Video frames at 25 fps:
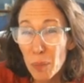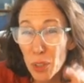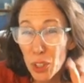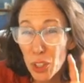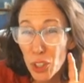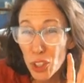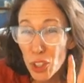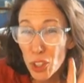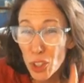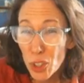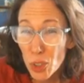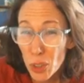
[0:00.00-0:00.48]

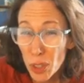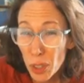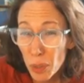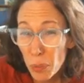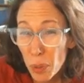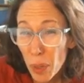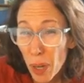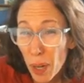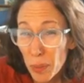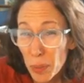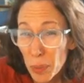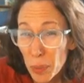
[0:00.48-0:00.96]
you
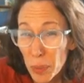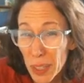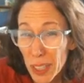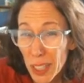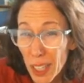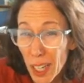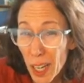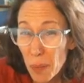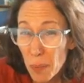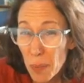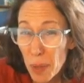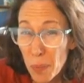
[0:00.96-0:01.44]
can probably
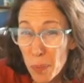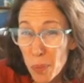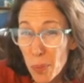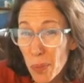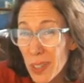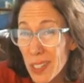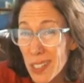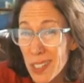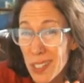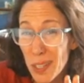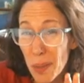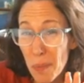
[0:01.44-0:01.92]
come up
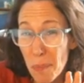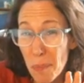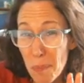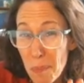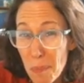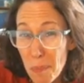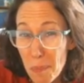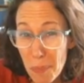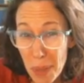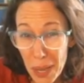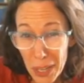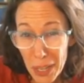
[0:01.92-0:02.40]
with
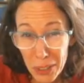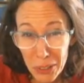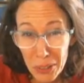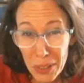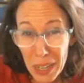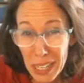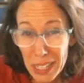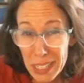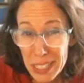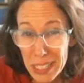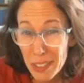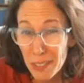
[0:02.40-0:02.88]
some better
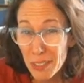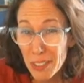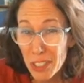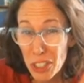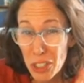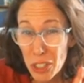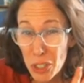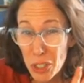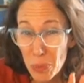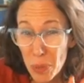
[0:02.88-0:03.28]
activities.